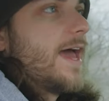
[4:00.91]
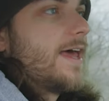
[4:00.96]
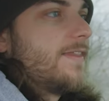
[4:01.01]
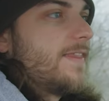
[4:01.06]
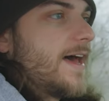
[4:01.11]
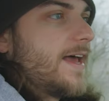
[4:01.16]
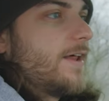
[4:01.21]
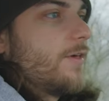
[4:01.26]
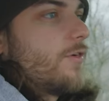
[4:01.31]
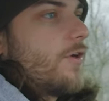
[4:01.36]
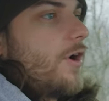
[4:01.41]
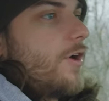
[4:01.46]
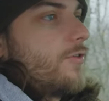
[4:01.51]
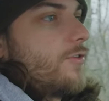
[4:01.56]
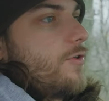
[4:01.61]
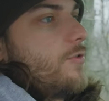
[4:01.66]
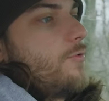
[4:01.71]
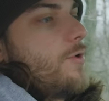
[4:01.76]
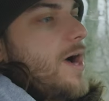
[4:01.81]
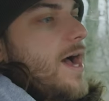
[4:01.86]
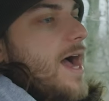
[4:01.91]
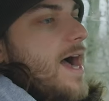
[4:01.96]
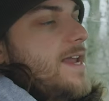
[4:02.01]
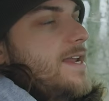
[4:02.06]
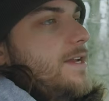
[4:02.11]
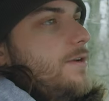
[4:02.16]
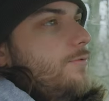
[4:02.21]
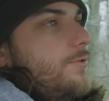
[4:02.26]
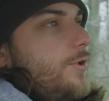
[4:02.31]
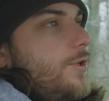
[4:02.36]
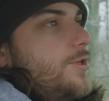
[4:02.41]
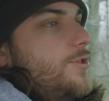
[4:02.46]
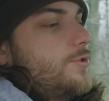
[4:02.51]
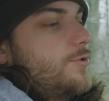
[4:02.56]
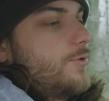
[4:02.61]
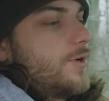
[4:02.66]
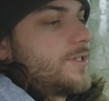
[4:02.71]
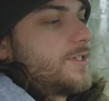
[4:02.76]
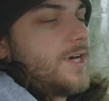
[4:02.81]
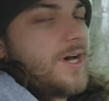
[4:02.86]
And that is also why I didn't really
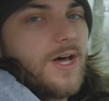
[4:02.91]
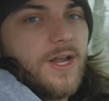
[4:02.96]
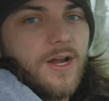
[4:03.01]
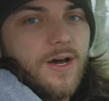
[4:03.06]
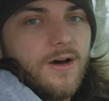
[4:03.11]
do a ton